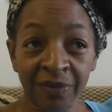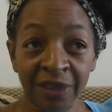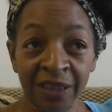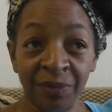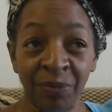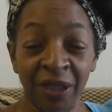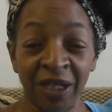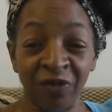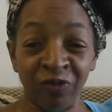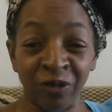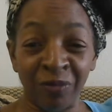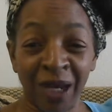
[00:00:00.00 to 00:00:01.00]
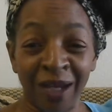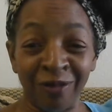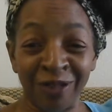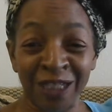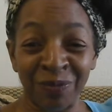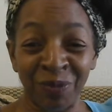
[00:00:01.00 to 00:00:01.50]
speaking from my
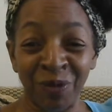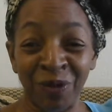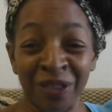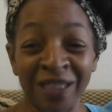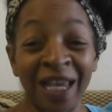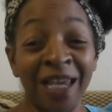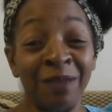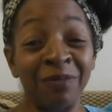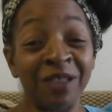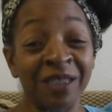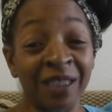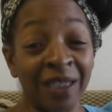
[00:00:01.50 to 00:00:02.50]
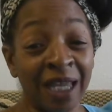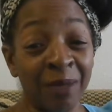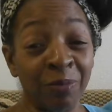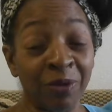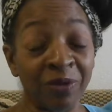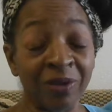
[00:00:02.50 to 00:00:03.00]
own experience, I am just a
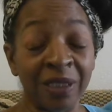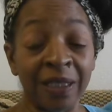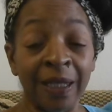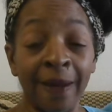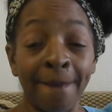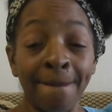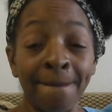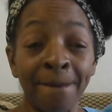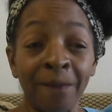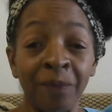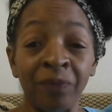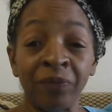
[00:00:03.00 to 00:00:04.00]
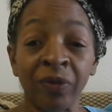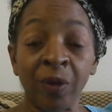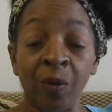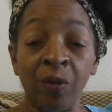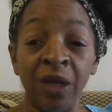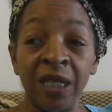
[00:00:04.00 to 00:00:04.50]
layperson.
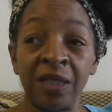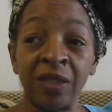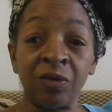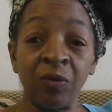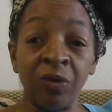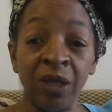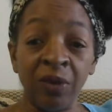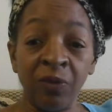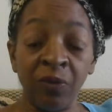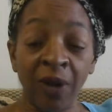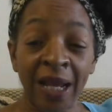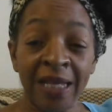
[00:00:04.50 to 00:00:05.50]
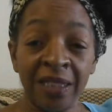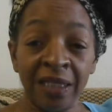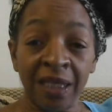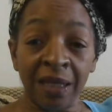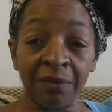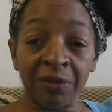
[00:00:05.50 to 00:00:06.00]
We raise
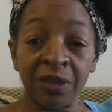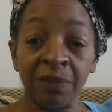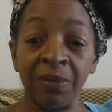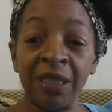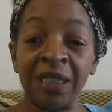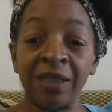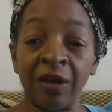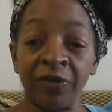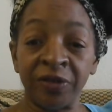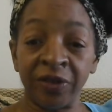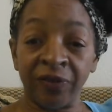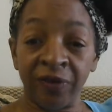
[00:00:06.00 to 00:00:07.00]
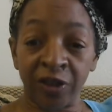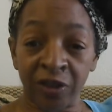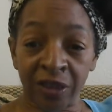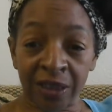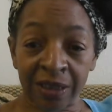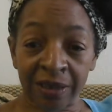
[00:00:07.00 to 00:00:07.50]
them to be
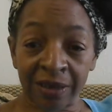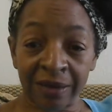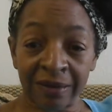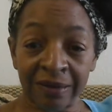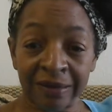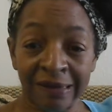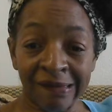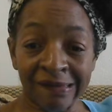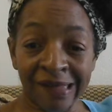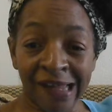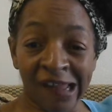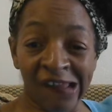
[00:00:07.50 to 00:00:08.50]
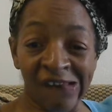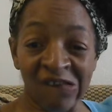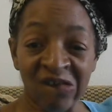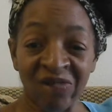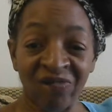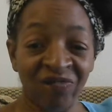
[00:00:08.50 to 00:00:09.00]
self-sufficient. Okay,
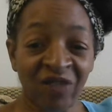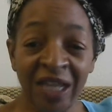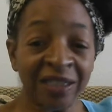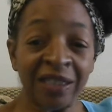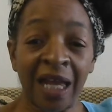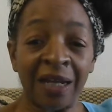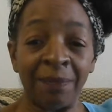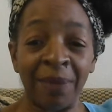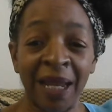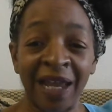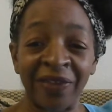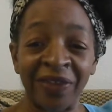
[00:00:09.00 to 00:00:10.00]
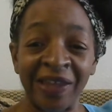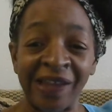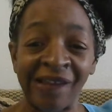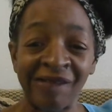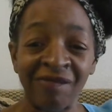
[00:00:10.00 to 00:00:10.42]
that's not a bad thing.